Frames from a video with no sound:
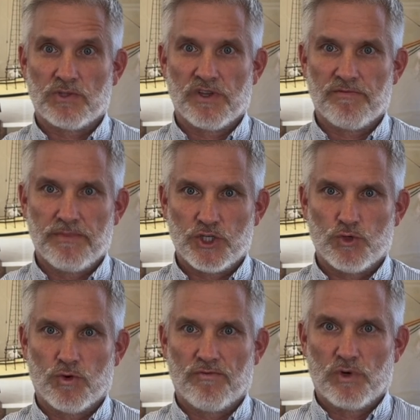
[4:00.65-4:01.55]
We have
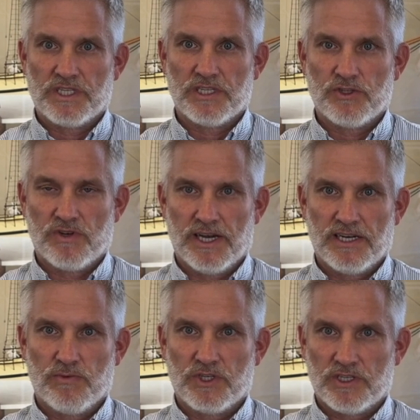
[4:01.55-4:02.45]
Midshore Voices
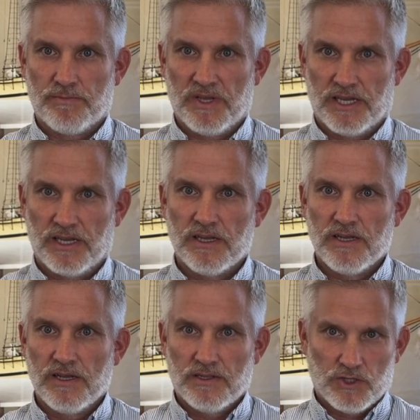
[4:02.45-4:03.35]
United, which is a big
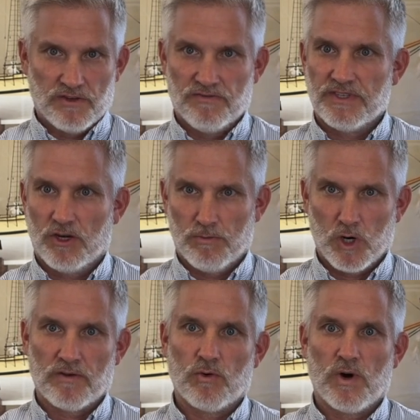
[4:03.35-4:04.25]
sort of
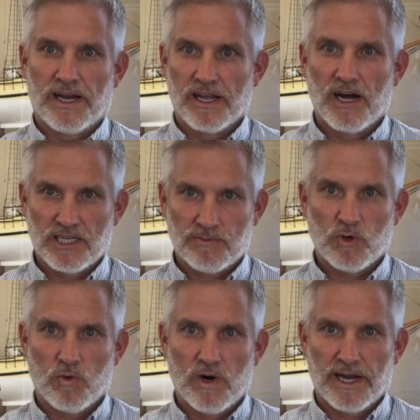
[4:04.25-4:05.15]
Delmarva-wide gospel
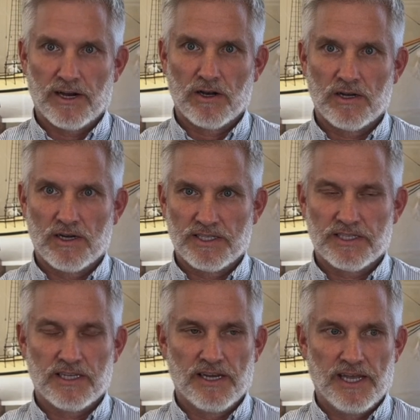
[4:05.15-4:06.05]
choir on
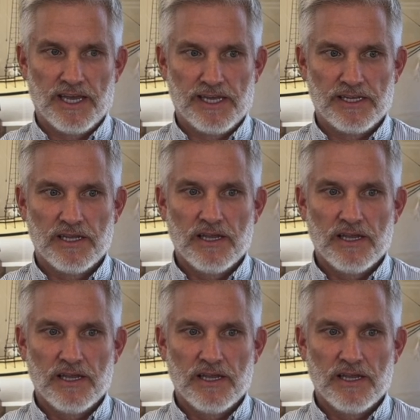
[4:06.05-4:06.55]
Sunday.